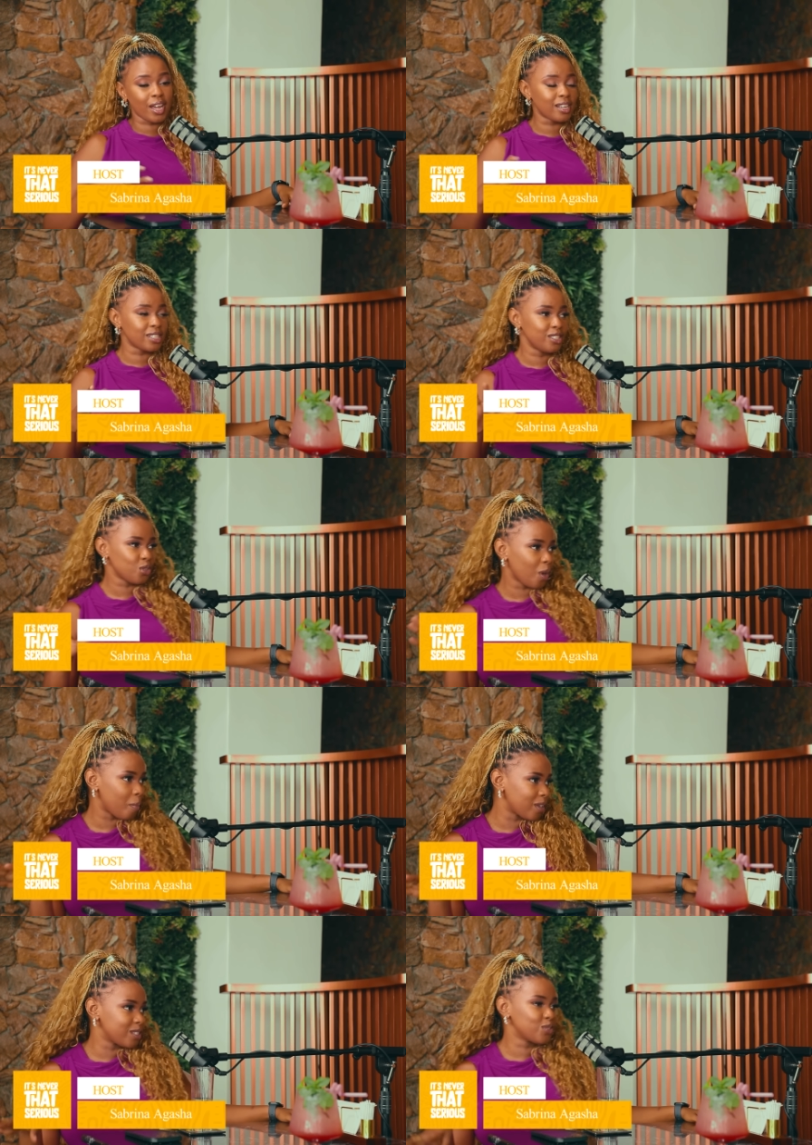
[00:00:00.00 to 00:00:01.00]
actually talk
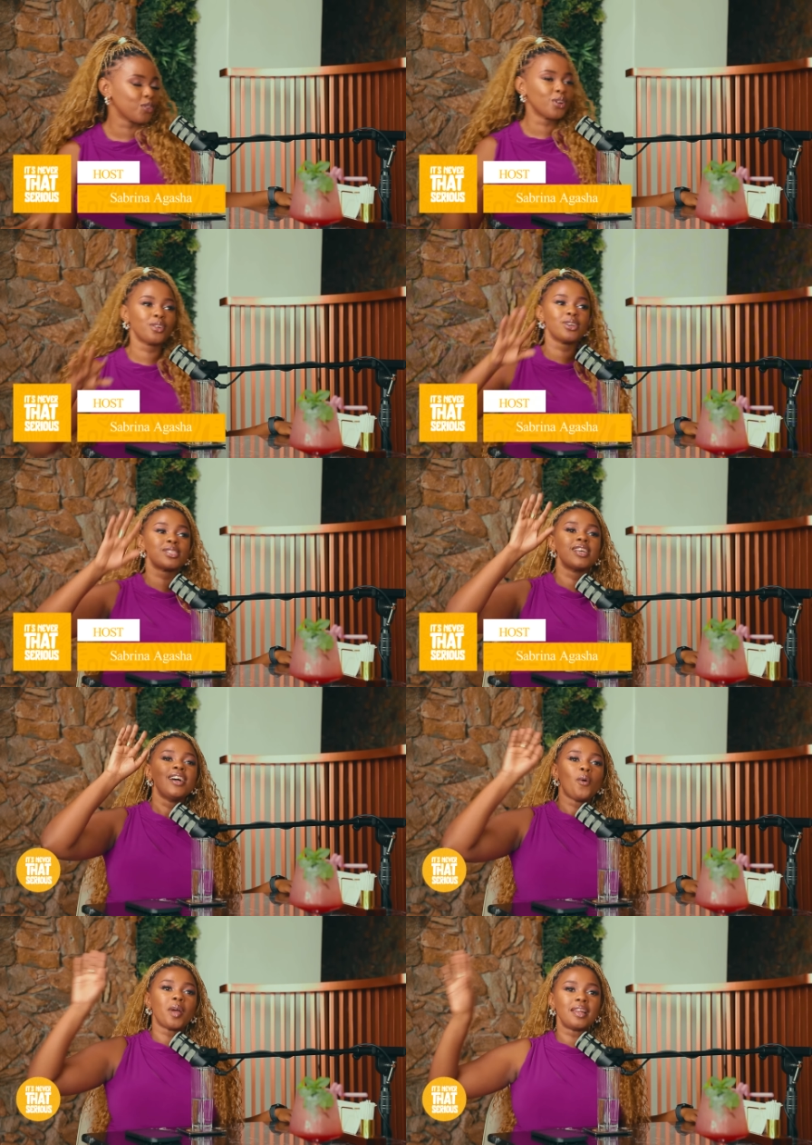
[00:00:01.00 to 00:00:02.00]
about this because
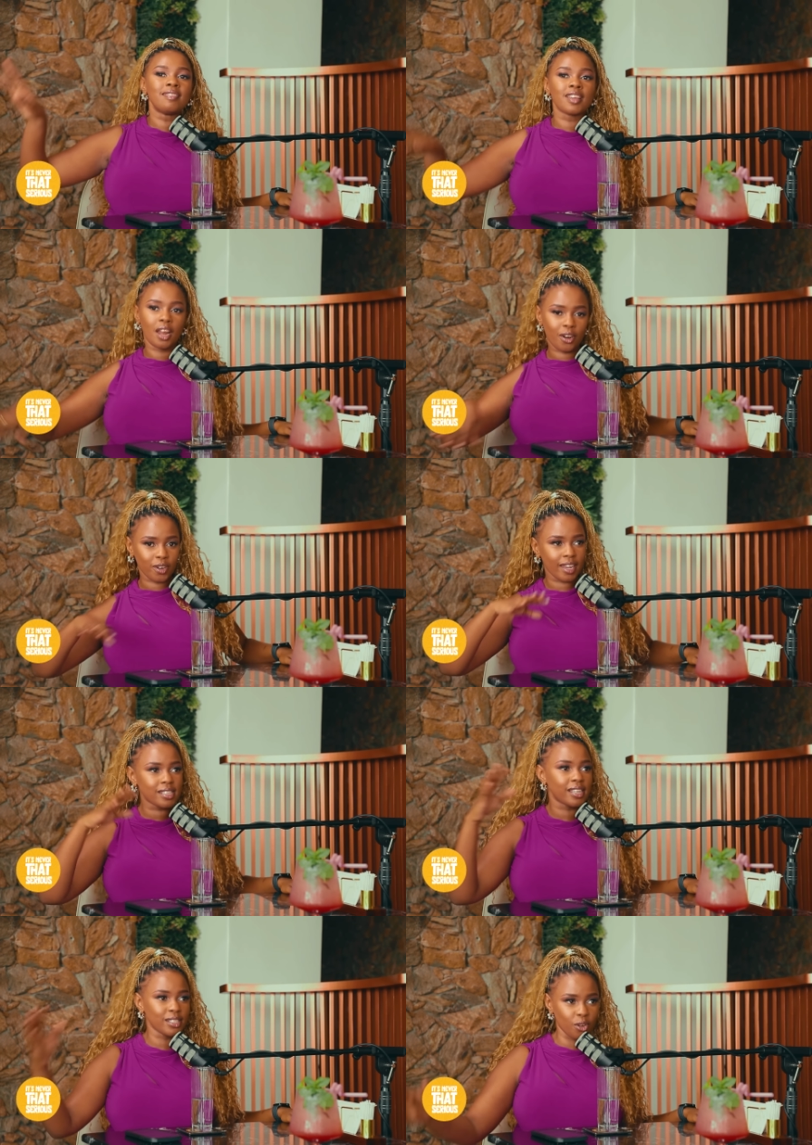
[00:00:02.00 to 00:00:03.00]
we're living in a
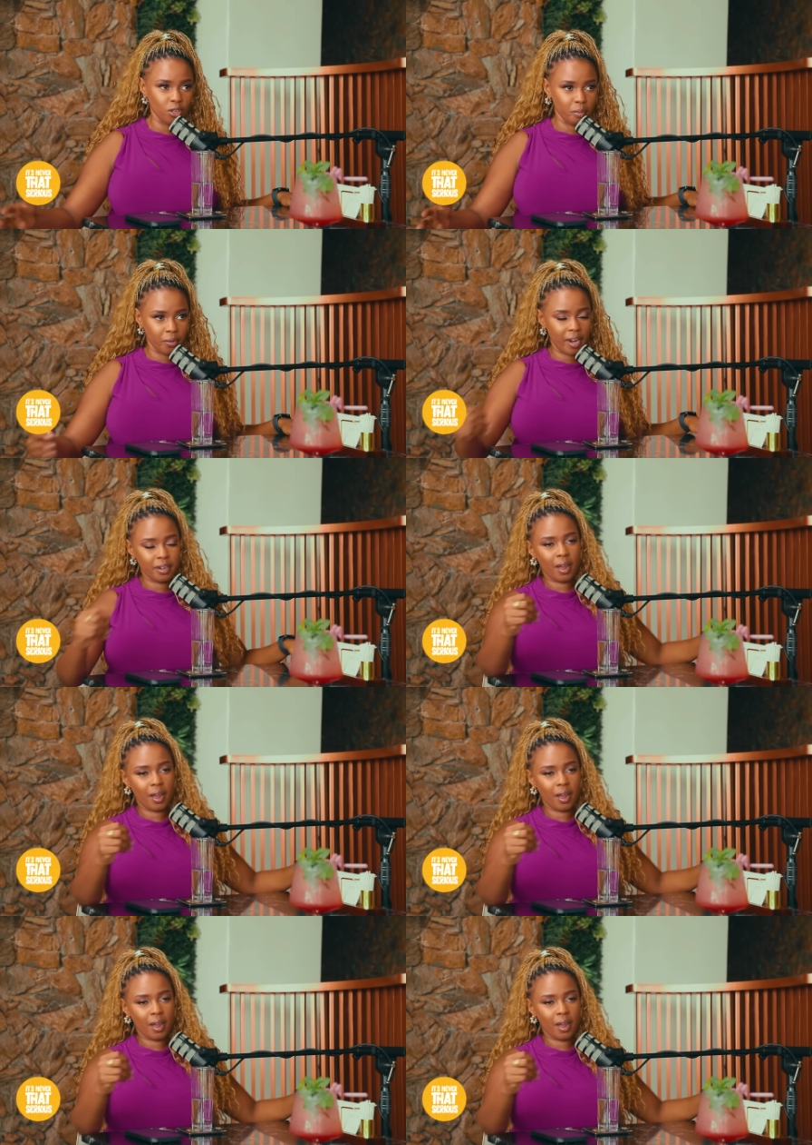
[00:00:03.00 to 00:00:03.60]
creator's economy right now.